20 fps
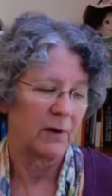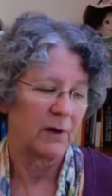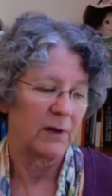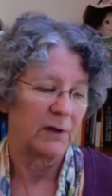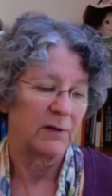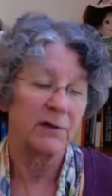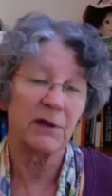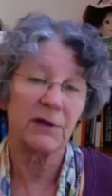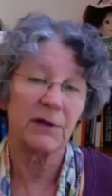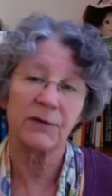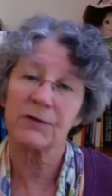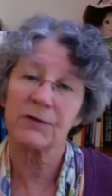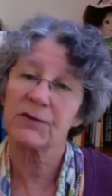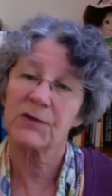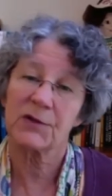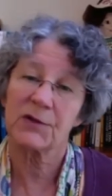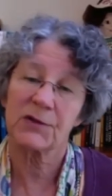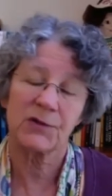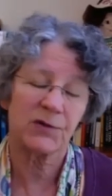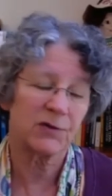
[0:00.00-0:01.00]
Neither
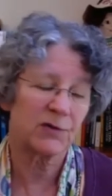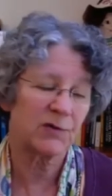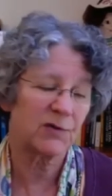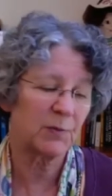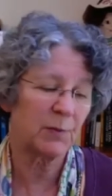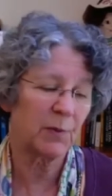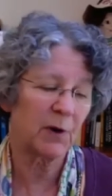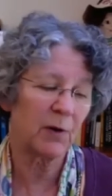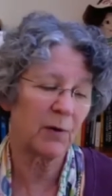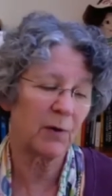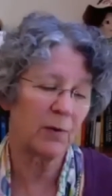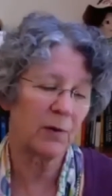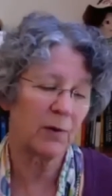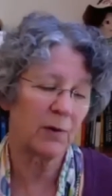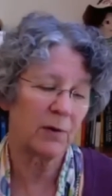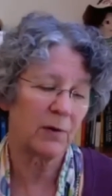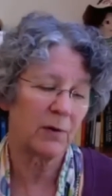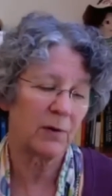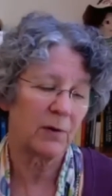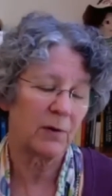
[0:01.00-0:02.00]
sister spoke.
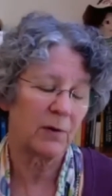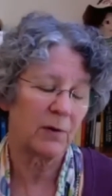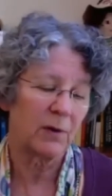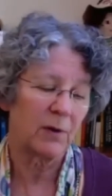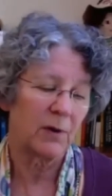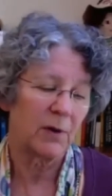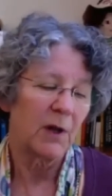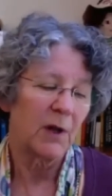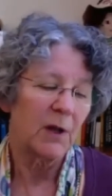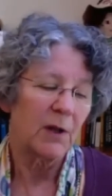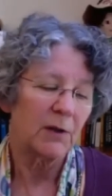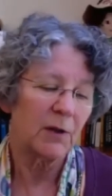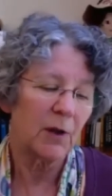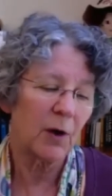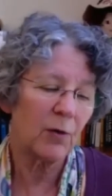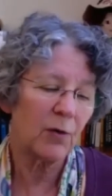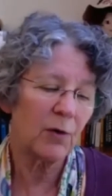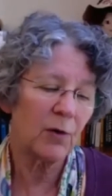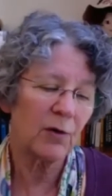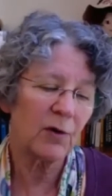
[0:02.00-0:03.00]

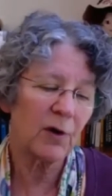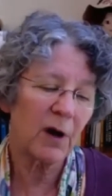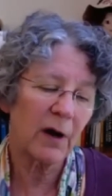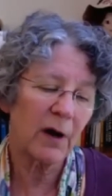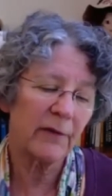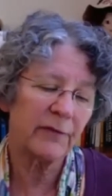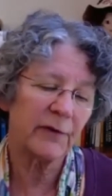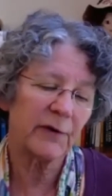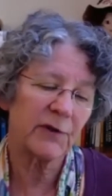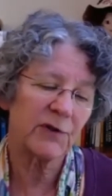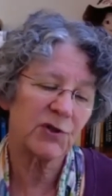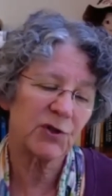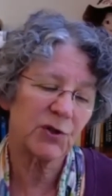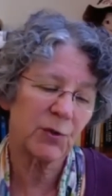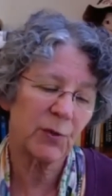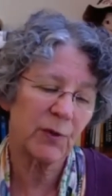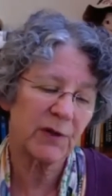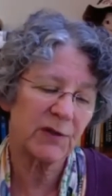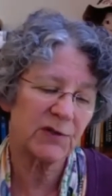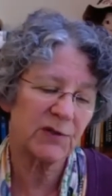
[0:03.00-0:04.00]
Local coverage
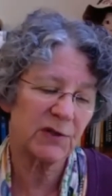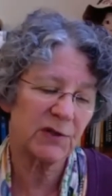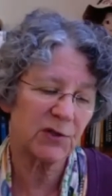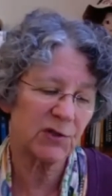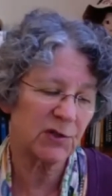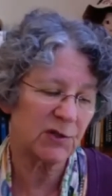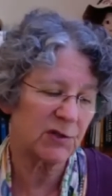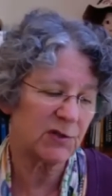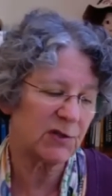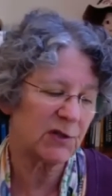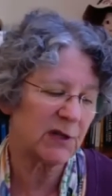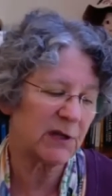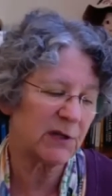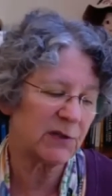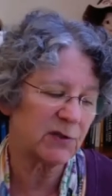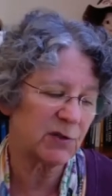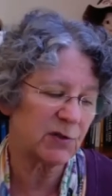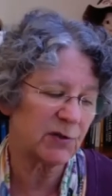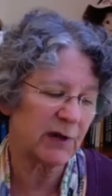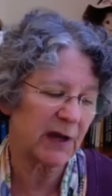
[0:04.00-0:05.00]
transitioned to
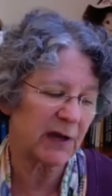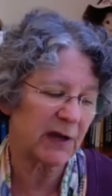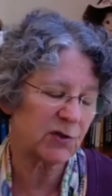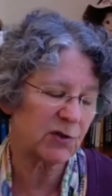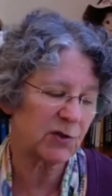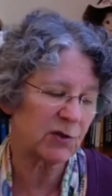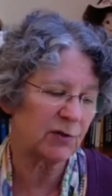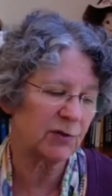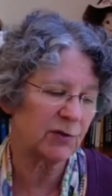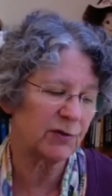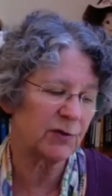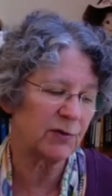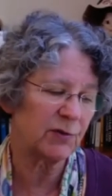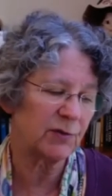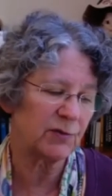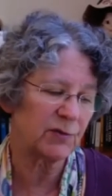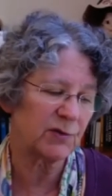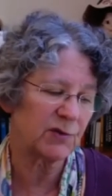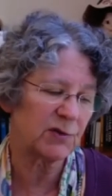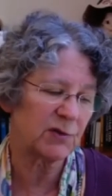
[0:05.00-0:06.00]
international
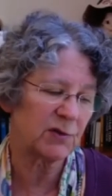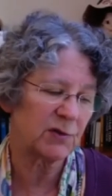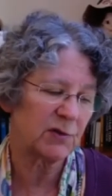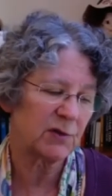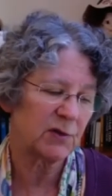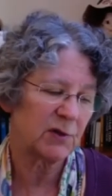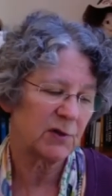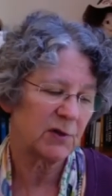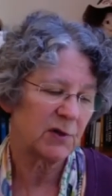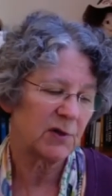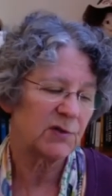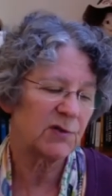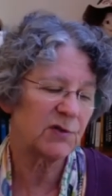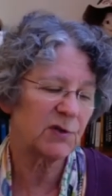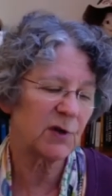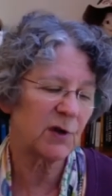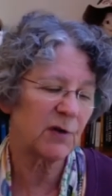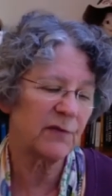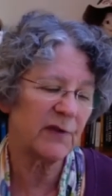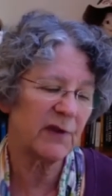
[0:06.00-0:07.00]
news.
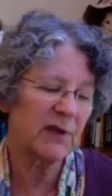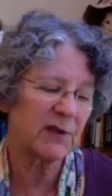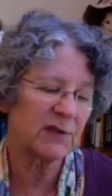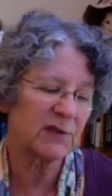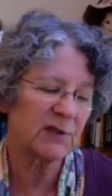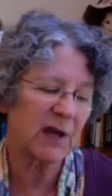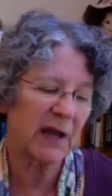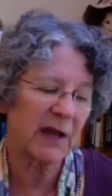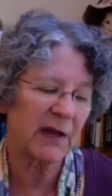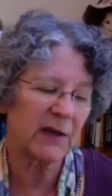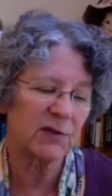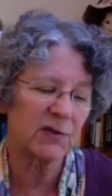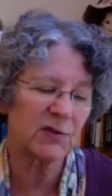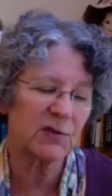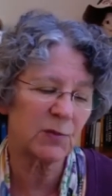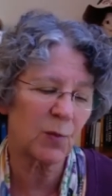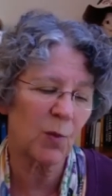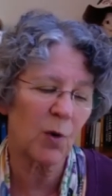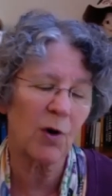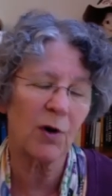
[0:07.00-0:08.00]
Soviet tanks
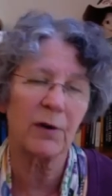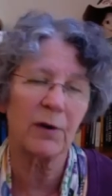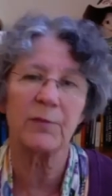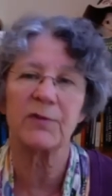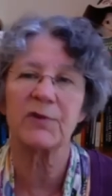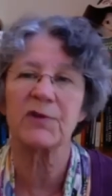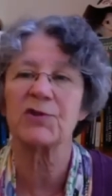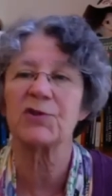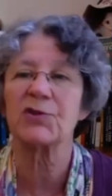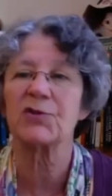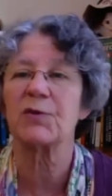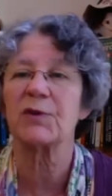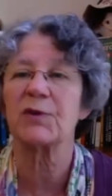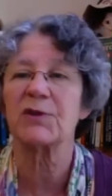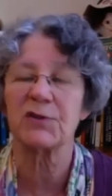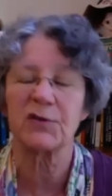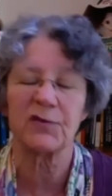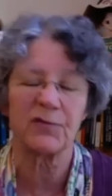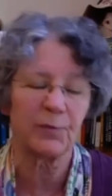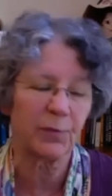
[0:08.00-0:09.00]
swarmed the
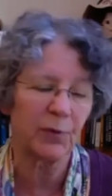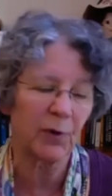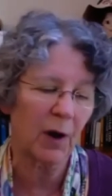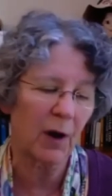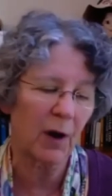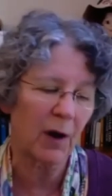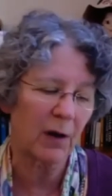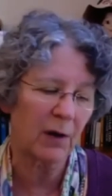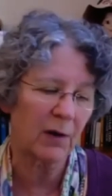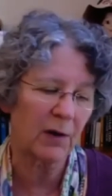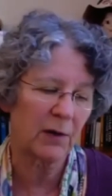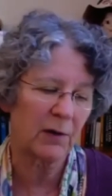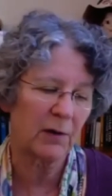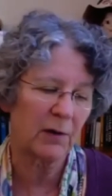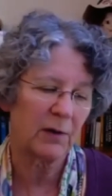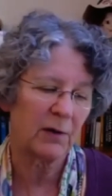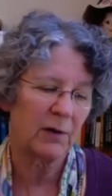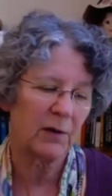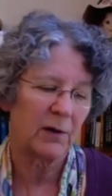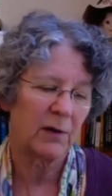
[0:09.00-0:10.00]
streets of Prague.
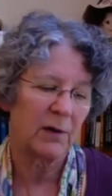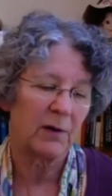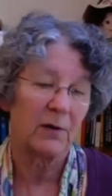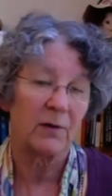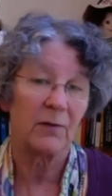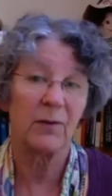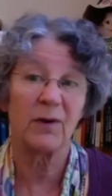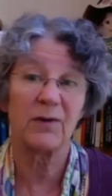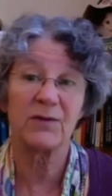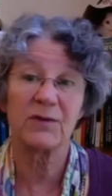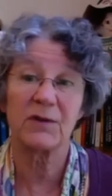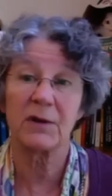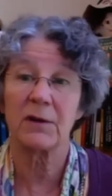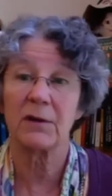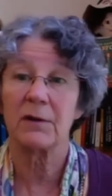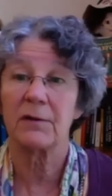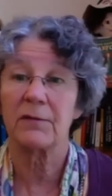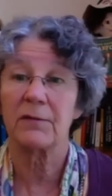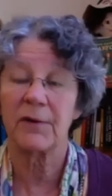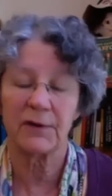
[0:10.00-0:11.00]

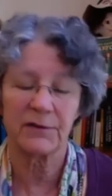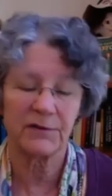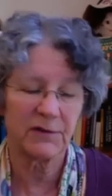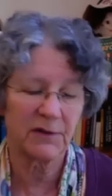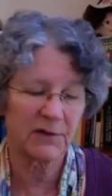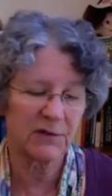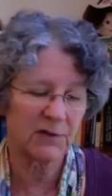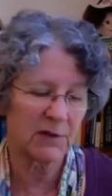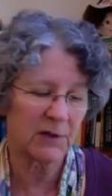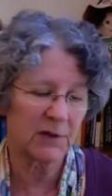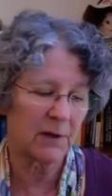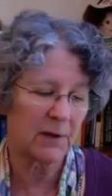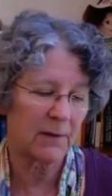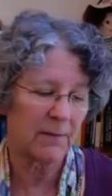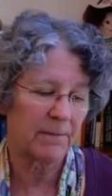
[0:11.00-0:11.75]
Rosa felt dizzy.